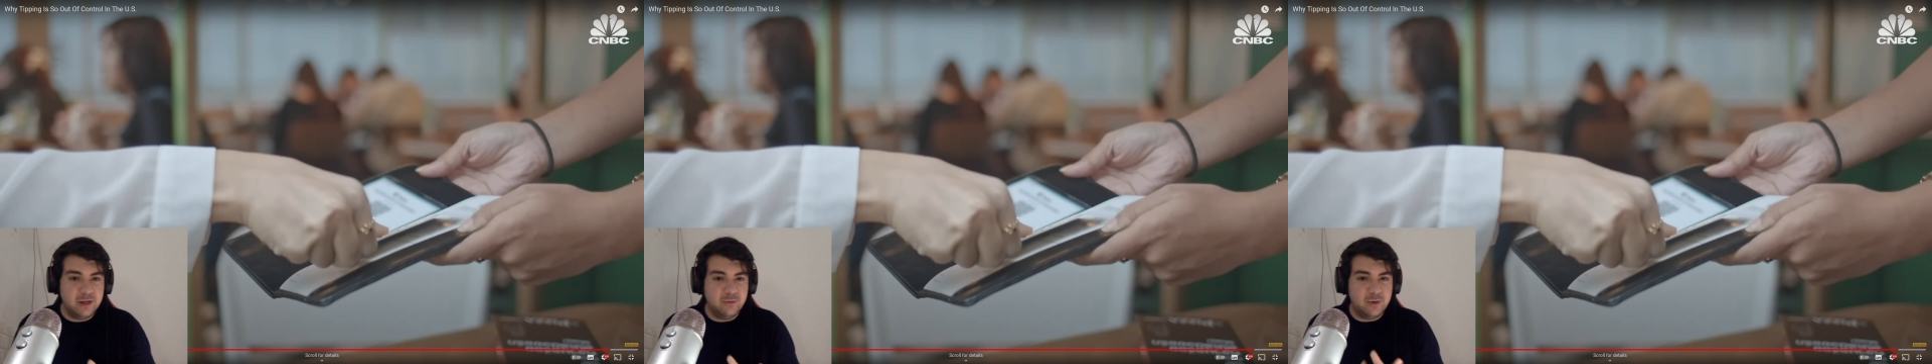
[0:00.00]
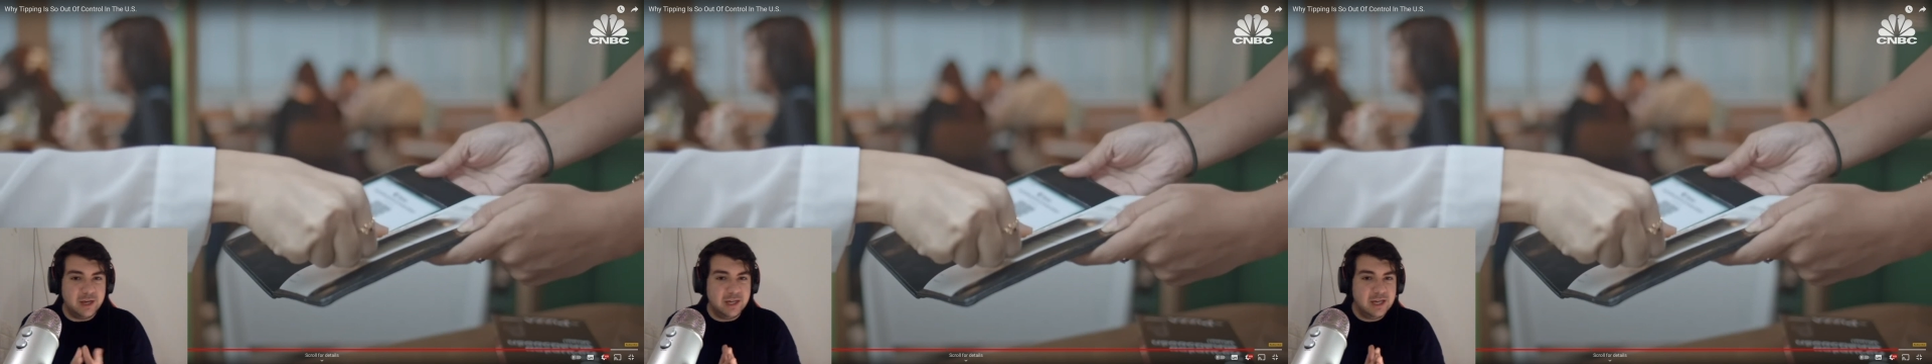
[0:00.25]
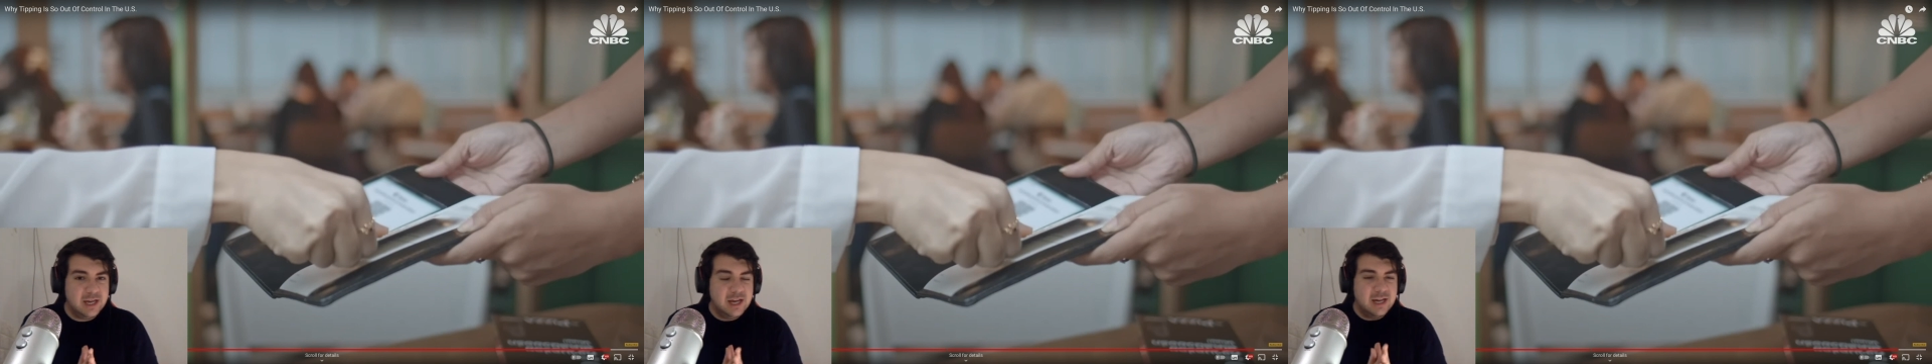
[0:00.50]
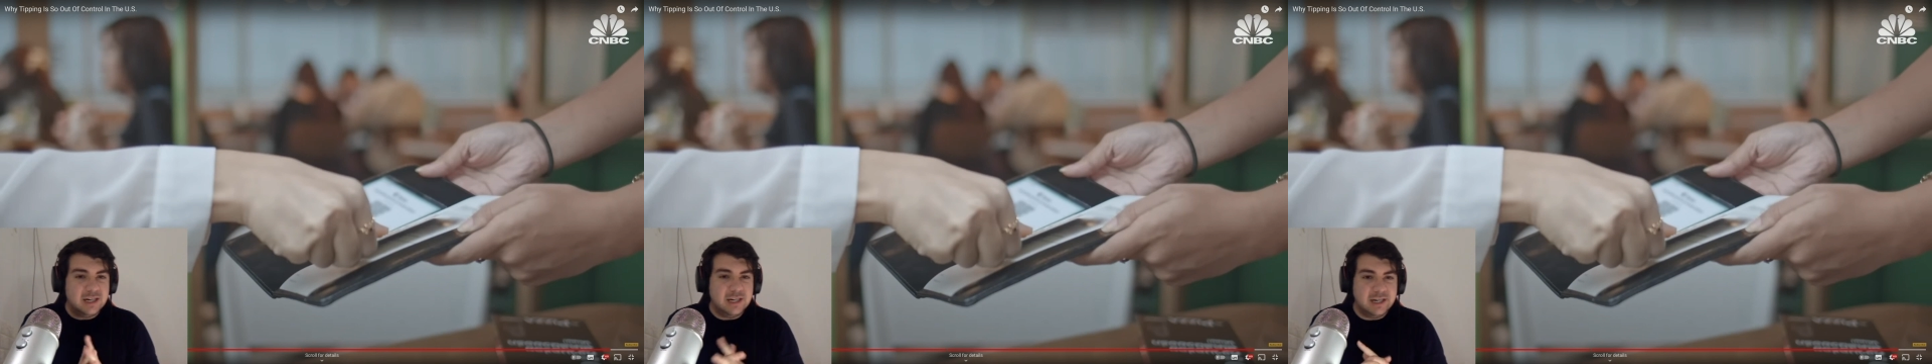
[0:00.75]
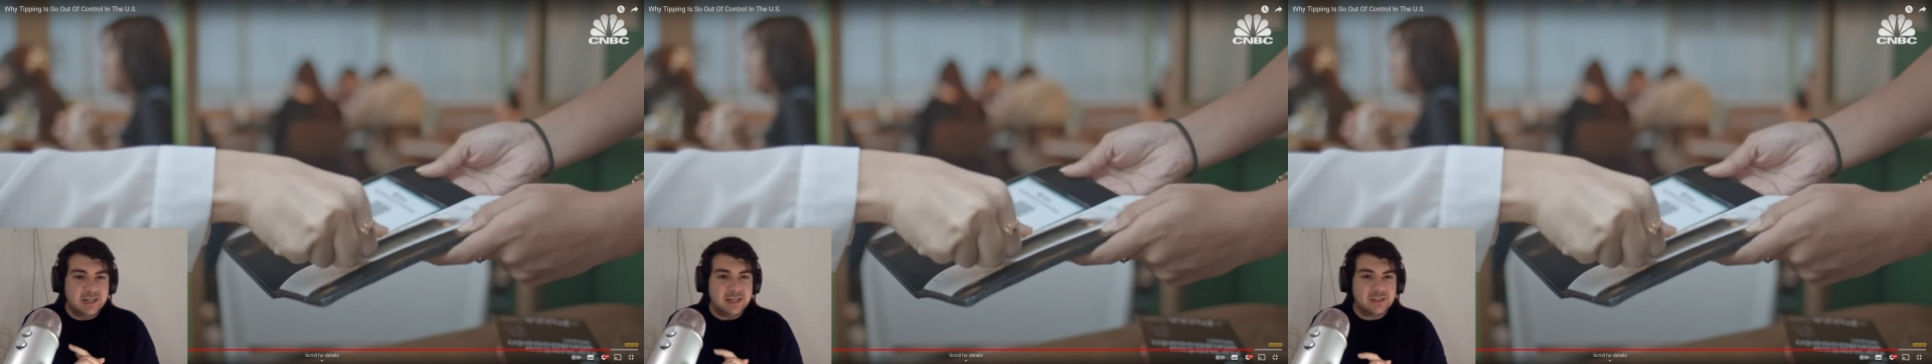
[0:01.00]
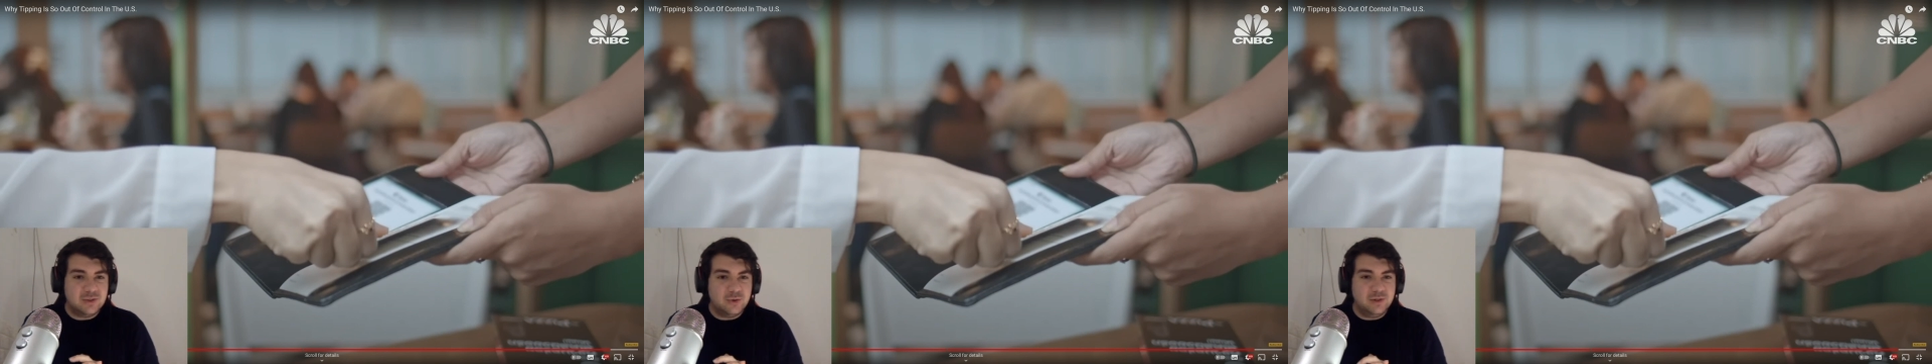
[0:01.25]
anyway,
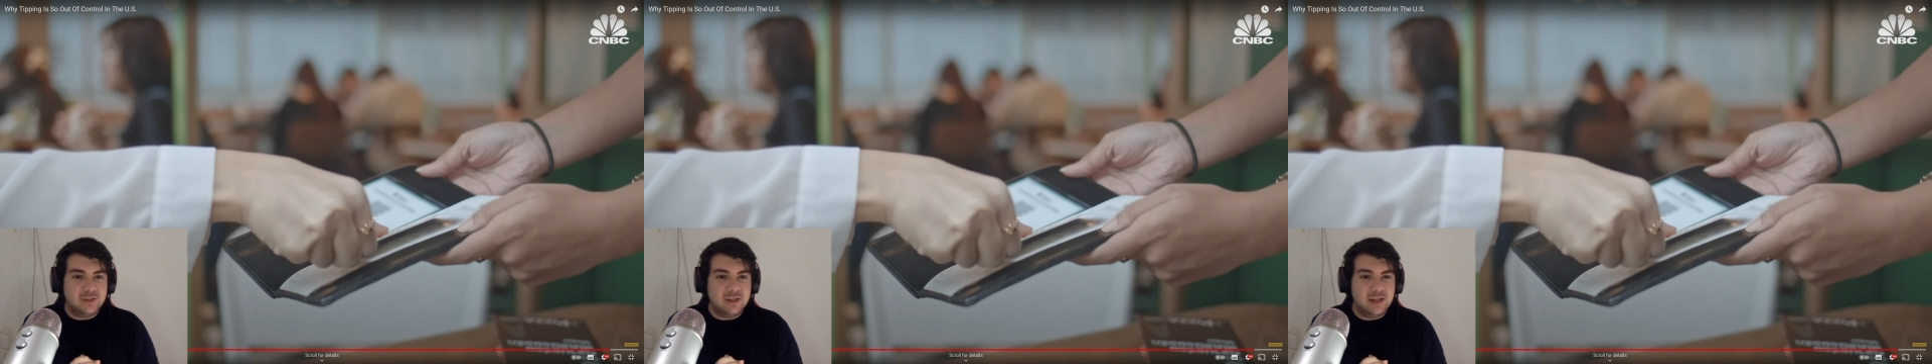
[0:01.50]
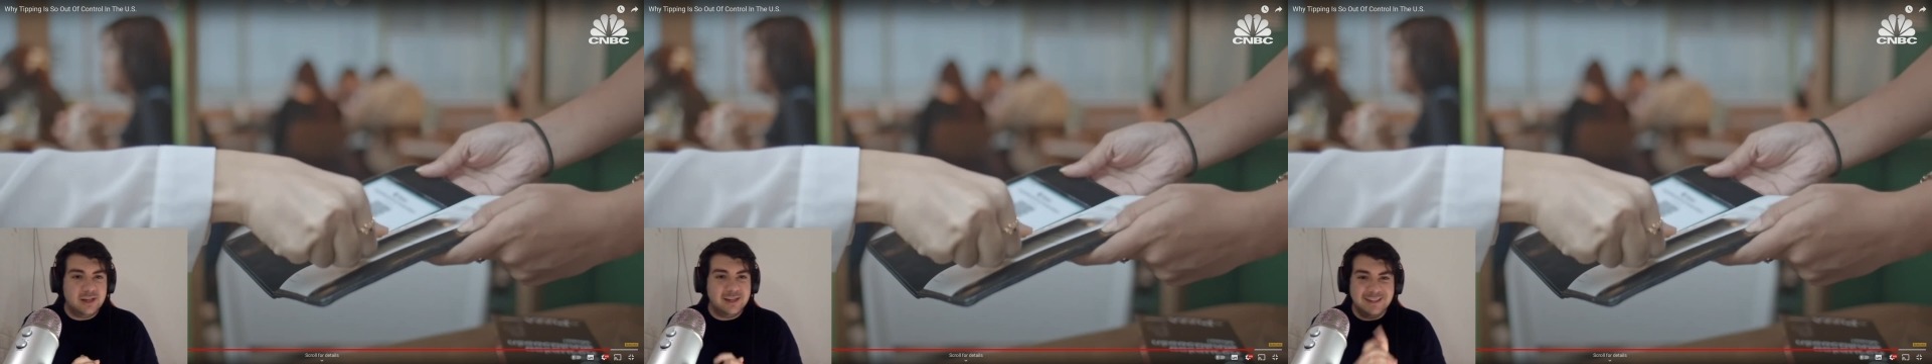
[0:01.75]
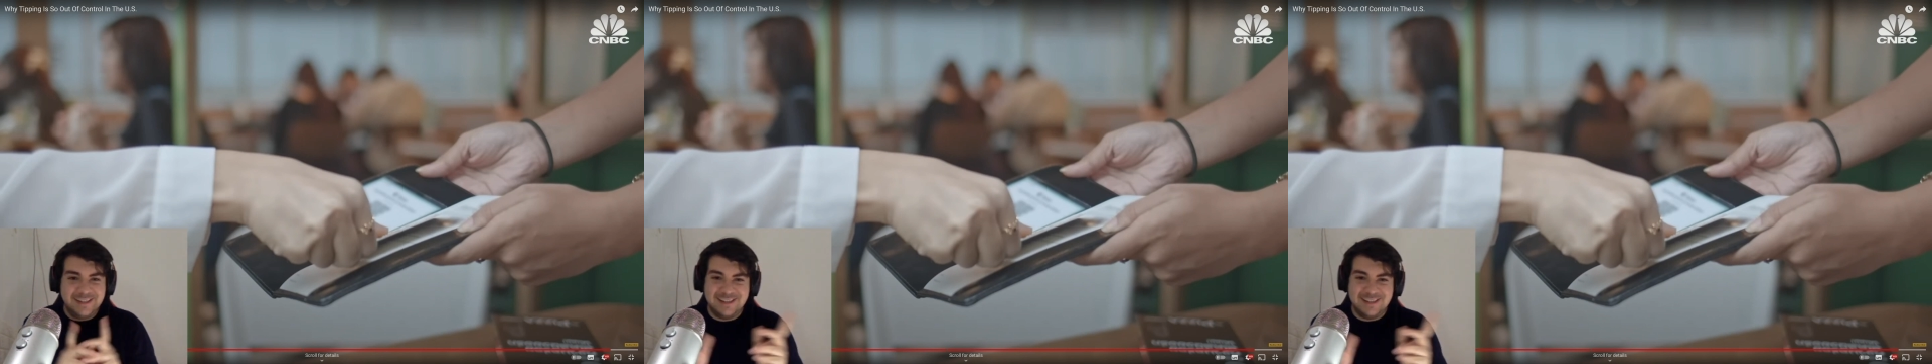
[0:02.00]
so he said,